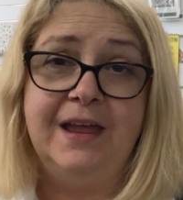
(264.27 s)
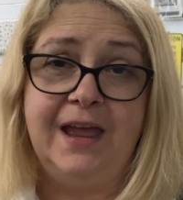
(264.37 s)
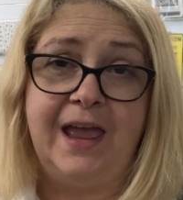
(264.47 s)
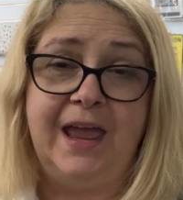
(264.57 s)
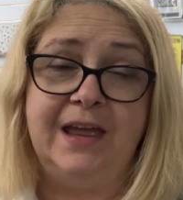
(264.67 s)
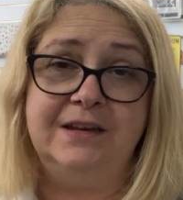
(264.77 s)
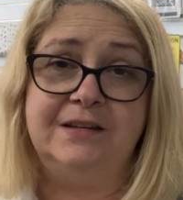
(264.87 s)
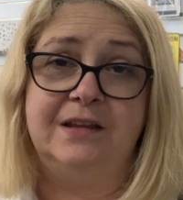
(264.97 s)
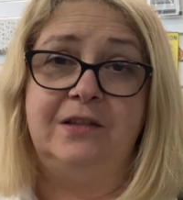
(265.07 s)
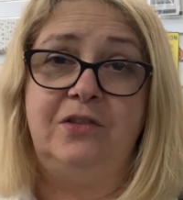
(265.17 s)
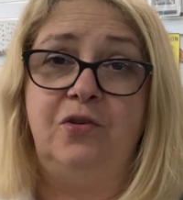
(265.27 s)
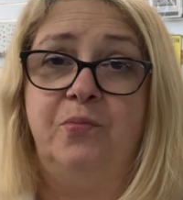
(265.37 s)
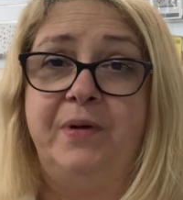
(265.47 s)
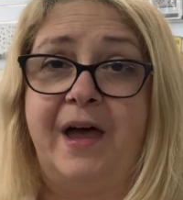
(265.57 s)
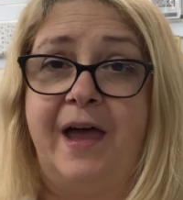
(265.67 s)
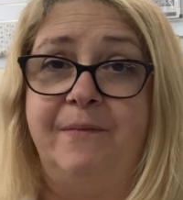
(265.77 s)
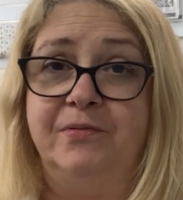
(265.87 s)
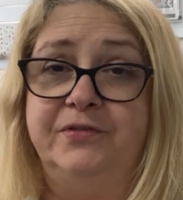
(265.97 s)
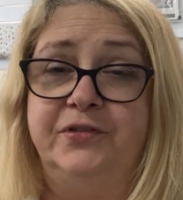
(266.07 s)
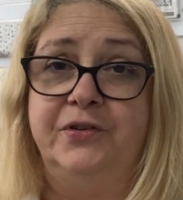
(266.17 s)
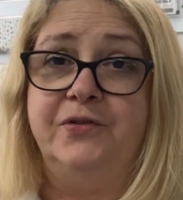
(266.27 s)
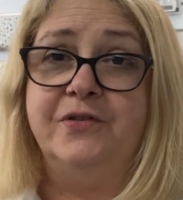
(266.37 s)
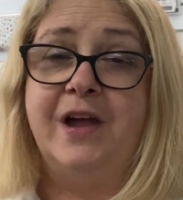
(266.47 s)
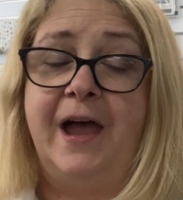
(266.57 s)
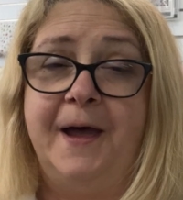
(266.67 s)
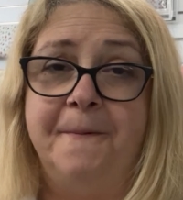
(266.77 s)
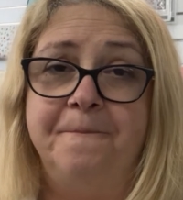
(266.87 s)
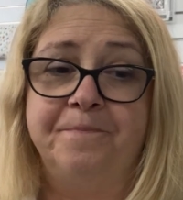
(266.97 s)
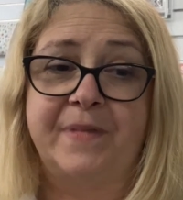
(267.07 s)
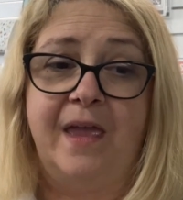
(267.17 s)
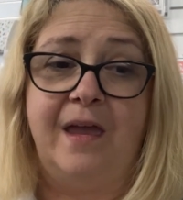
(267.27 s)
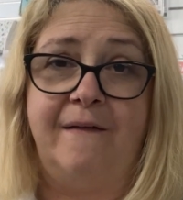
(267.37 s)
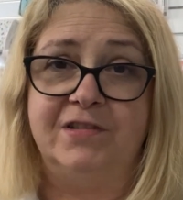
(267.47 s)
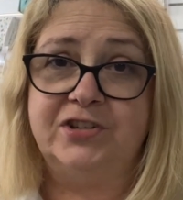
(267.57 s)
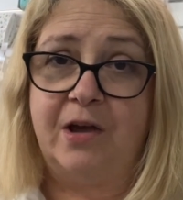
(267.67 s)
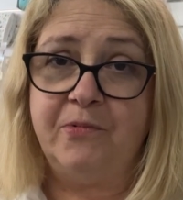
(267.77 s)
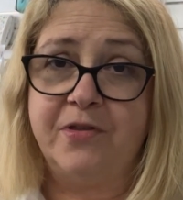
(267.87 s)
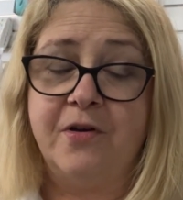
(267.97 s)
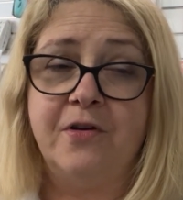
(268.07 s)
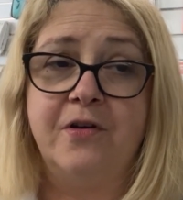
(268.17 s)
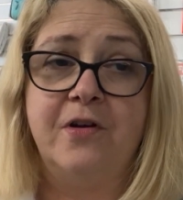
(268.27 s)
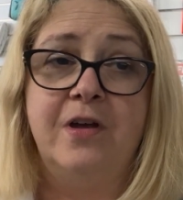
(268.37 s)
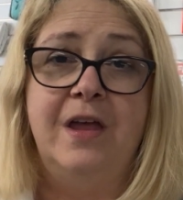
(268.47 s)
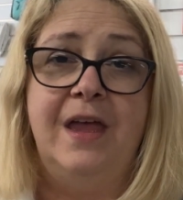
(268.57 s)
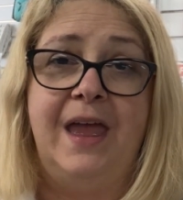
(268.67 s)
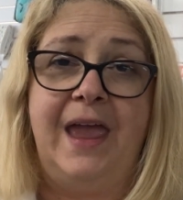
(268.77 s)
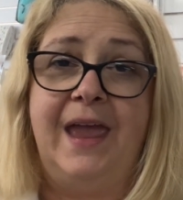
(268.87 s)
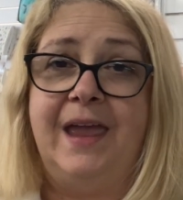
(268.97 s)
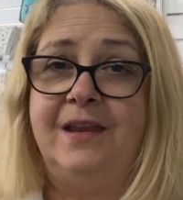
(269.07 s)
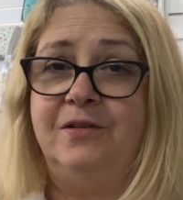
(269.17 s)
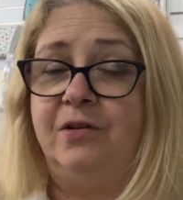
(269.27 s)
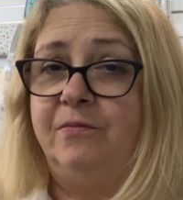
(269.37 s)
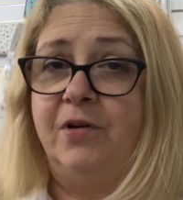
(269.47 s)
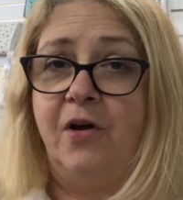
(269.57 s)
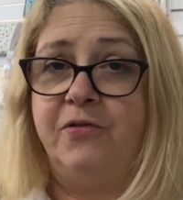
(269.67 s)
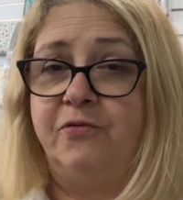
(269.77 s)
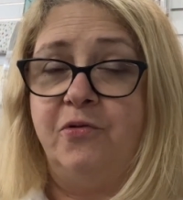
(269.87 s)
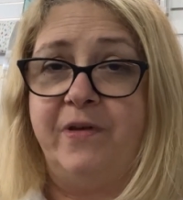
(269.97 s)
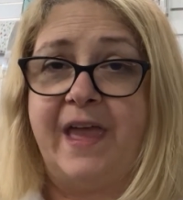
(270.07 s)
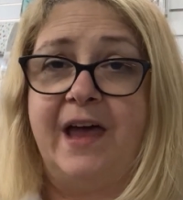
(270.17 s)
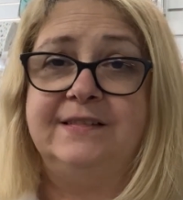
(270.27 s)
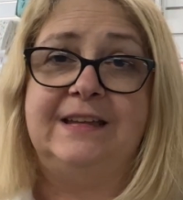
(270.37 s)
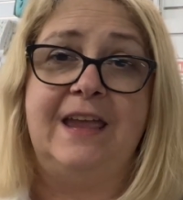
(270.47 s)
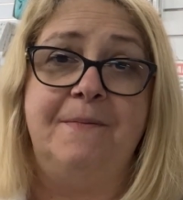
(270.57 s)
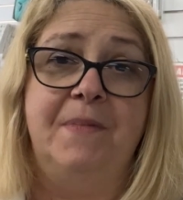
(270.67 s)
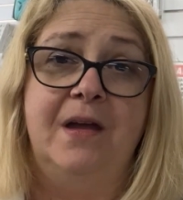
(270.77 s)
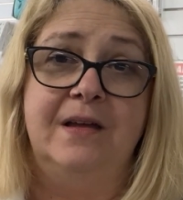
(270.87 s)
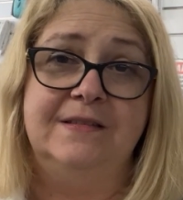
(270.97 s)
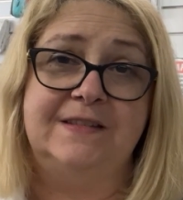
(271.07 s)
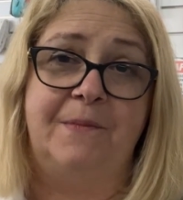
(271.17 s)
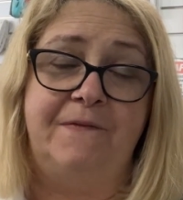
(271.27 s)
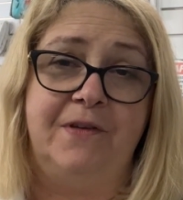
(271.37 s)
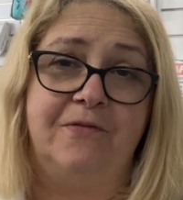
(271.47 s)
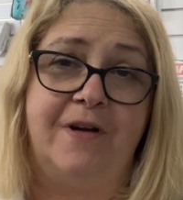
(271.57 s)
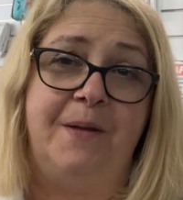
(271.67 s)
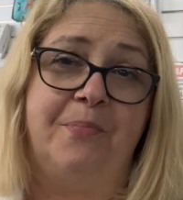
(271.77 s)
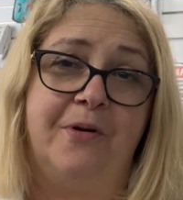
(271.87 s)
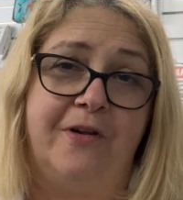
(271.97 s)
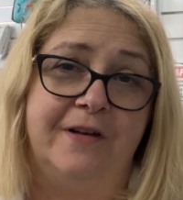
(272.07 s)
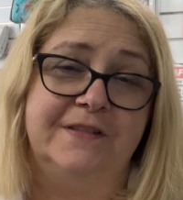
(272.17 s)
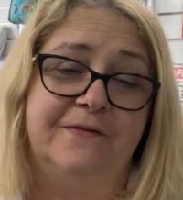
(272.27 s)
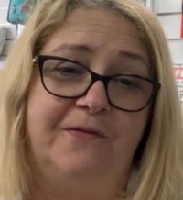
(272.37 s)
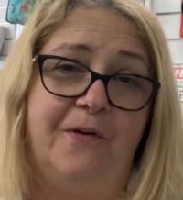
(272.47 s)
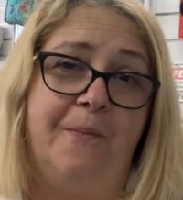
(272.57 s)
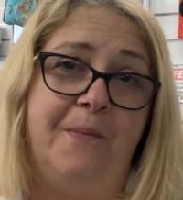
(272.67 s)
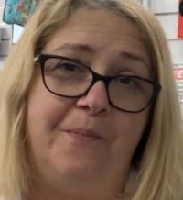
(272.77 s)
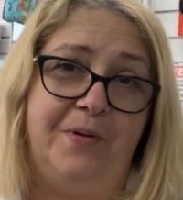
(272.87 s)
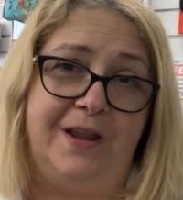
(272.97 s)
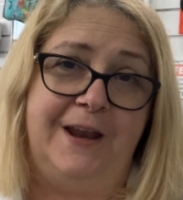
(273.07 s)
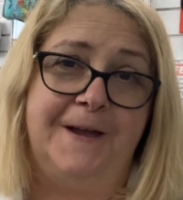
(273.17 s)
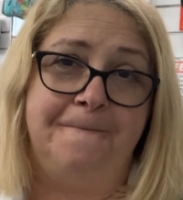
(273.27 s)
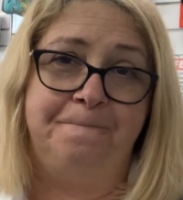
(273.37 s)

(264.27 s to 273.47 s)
and you'll be able to have a chat with her and go through with our team some of the great products from Benina.